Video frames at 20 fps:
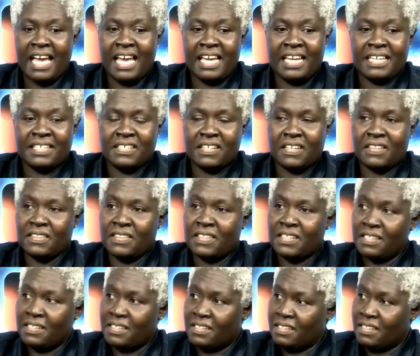And
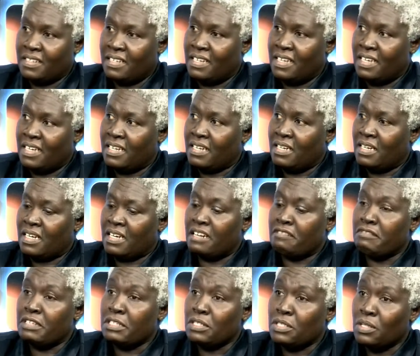this
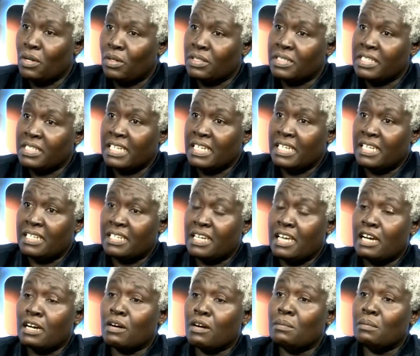can result in
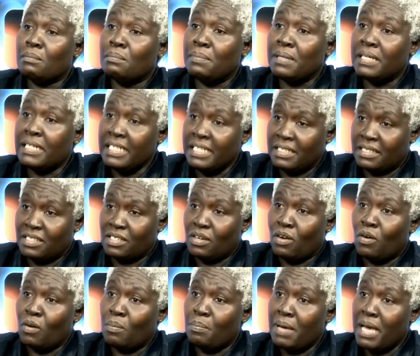a complete
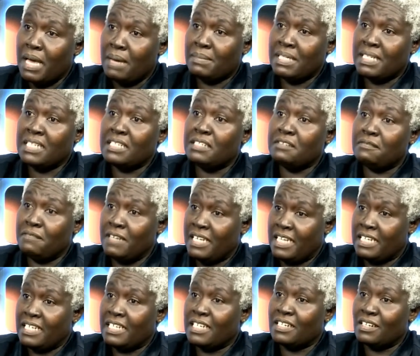or permanent
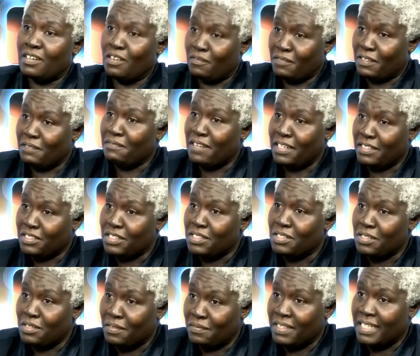failure of the
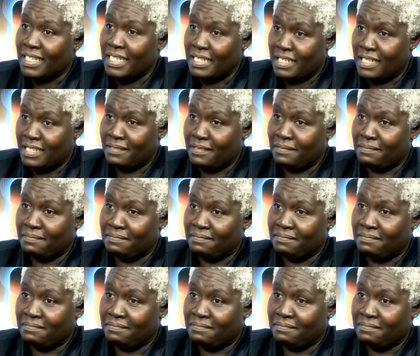functions of the kidney,